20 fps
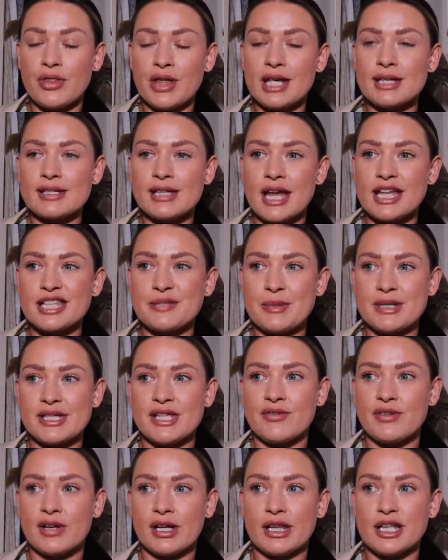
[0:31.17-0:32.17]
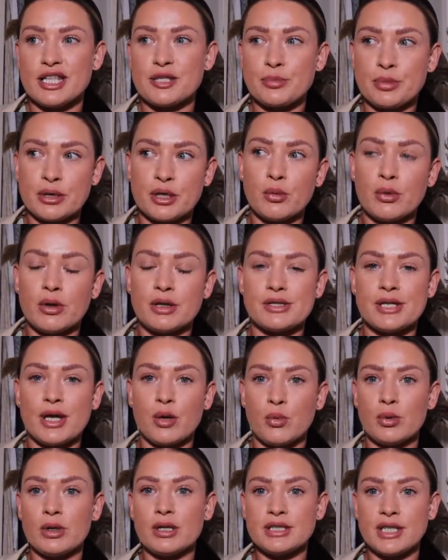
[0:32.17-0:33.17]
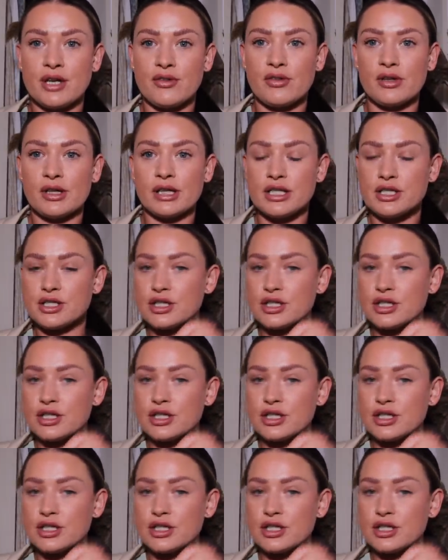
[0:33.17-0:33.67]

These are specifically spring ones. I will definitely